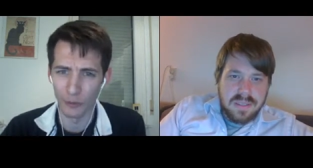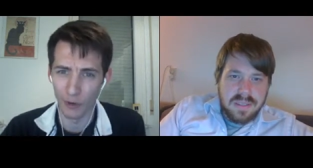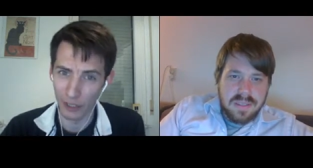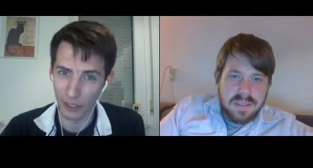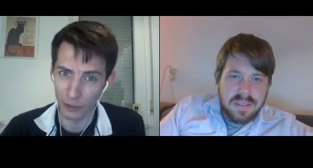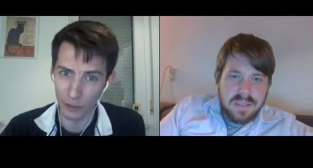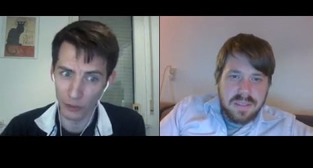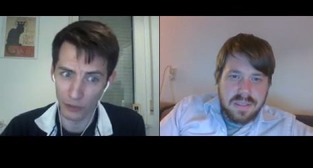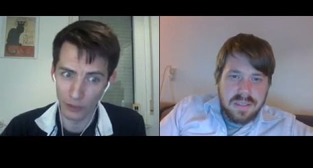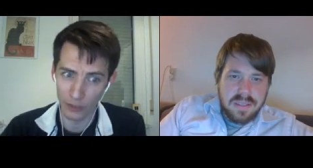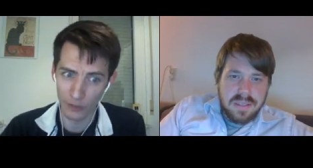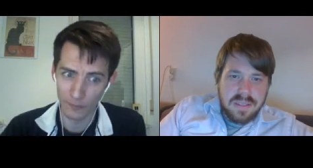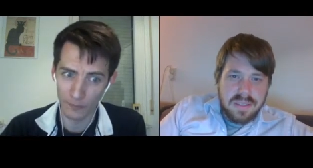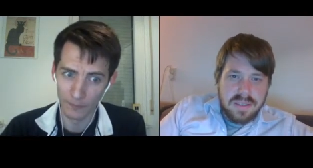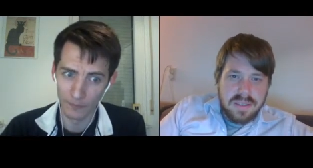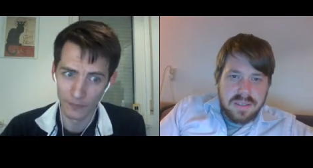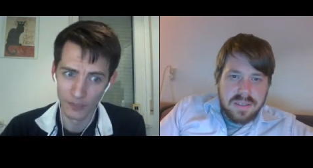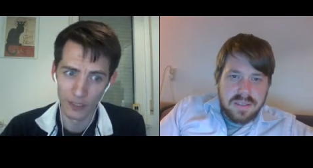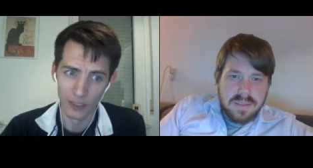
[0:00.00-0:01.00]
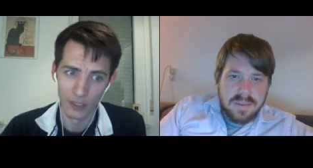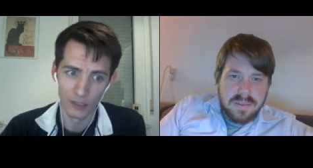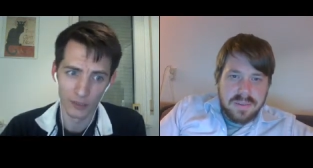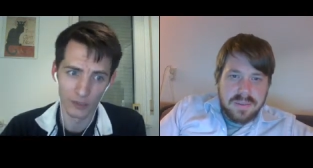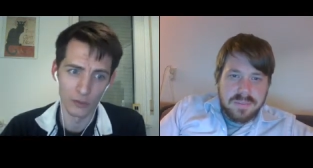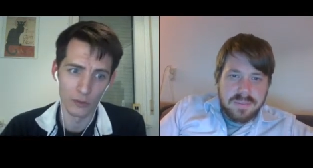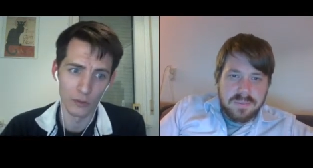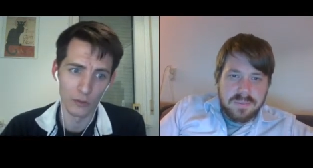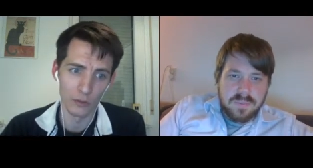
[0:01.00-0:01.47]
Speaker 1: but I don't think I'm that great a
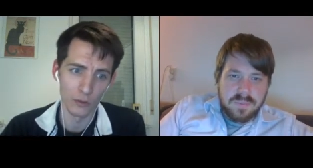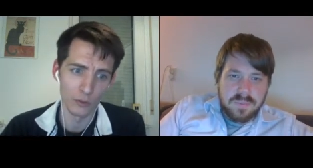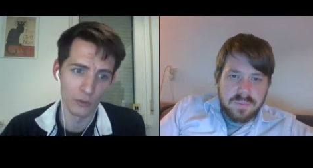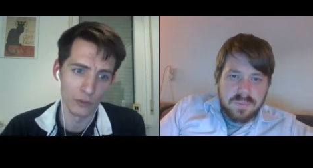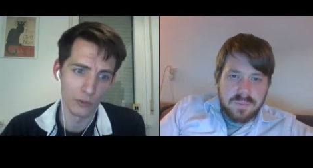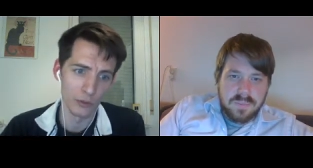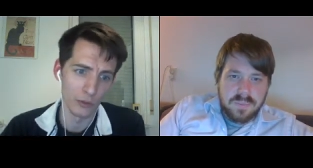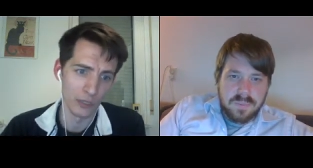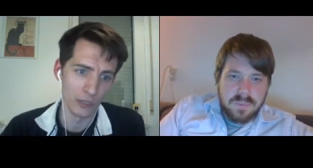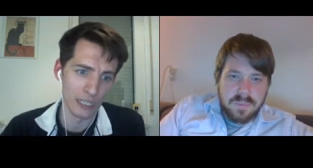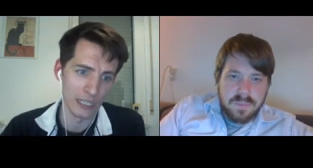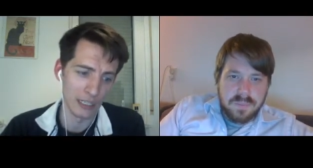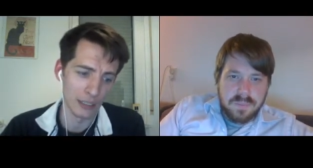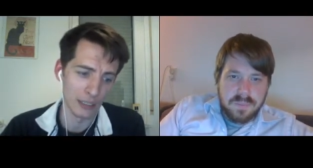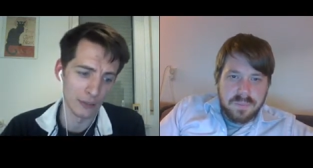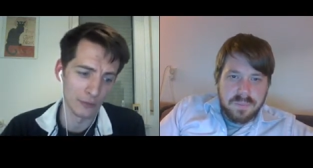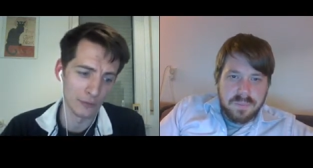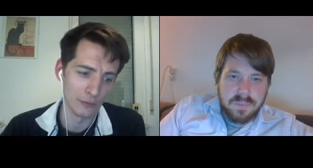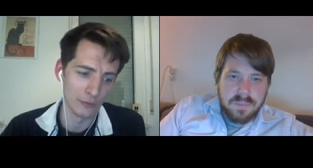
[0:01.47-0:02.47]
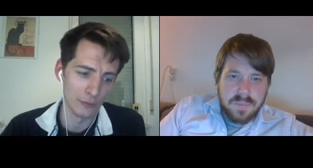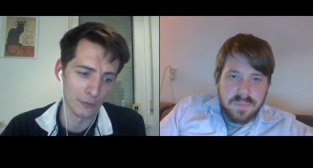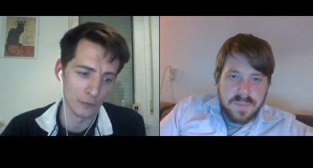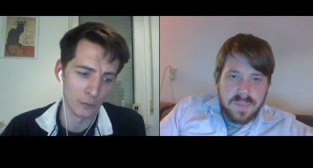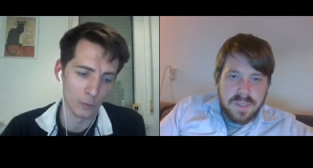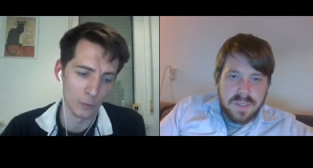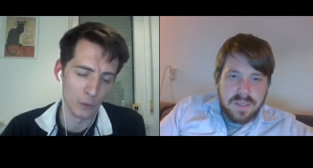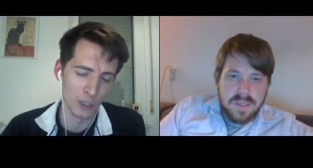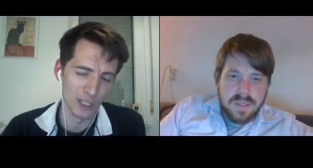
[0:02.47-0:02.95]
cook. So do
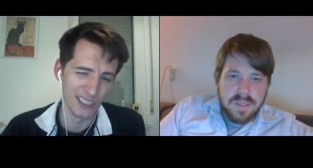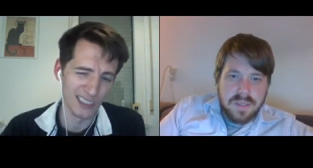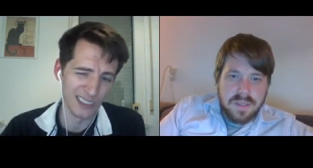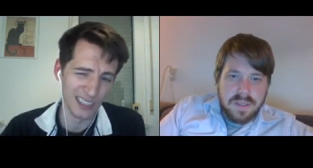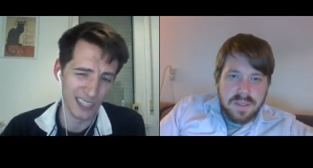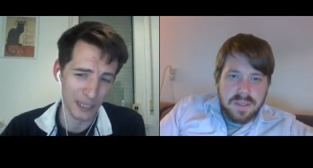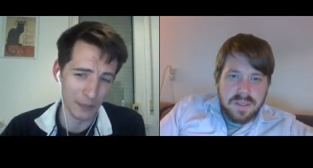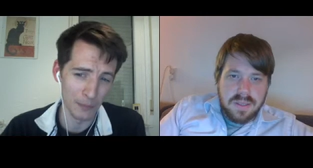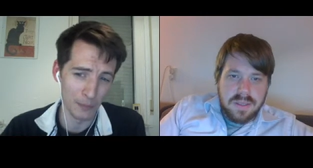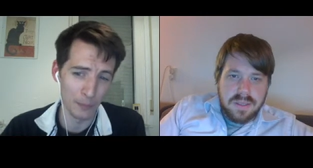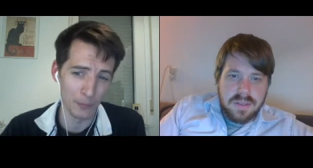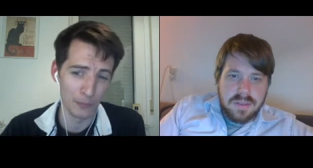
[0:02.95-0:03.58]
you have